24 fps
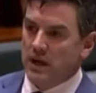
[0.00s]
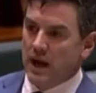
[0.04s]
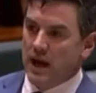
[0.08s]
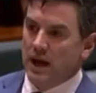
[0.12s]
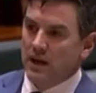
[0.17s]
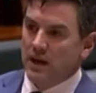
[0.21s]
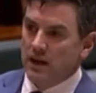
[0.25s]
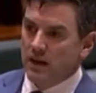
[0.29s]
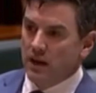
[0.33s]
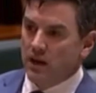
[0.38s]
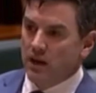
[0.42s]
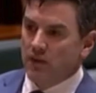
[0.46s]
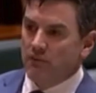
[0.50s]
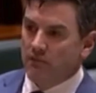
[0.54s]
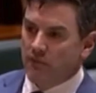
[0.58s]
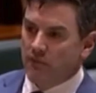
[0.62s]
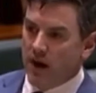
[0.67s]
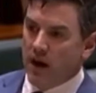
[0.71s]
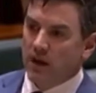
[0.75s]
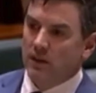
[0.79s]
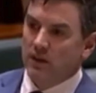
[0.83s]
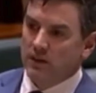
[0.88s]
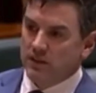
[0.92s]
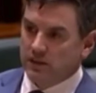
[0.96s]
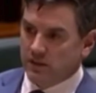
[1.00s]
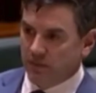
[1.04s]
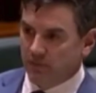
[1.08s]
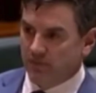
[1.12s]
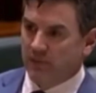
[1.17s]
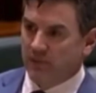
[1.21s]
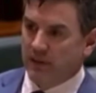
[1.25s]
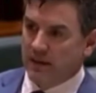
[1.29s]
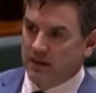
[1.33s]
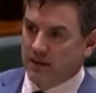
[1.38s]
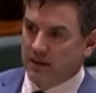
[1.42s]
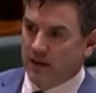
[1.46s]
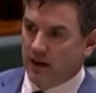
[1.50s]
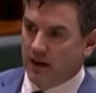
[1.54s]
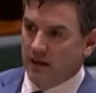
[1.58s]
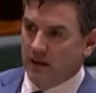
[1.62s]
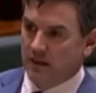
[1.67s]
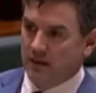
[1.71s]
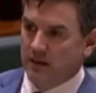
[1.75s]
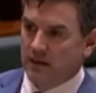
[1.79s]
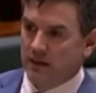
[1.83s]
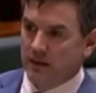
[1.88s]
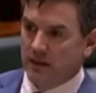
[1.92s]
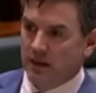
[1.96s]
a young violent
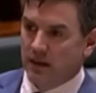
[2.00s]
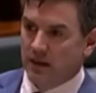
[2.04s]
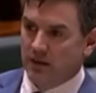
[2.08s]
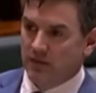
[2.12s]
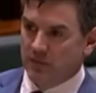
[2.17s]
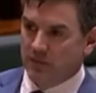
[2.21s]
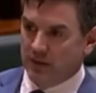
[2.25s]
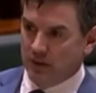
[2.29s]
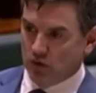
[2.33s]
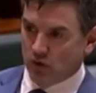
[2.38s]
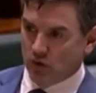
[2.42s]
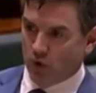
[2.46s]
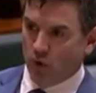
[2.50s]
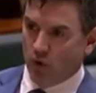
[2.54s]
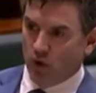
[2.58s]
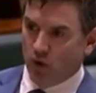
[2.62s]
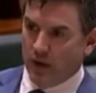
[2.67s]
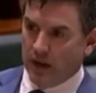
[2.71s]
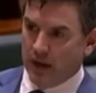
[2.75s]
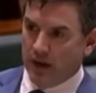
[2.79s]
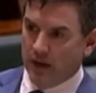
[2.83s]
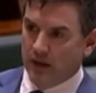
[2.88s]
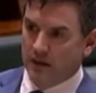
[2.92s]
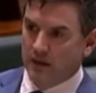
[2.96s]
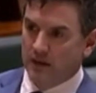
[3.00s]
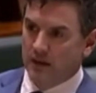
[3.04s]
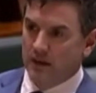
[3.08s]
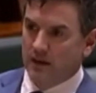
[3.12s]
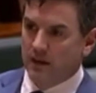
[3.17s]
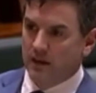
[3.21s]
offender in Victoria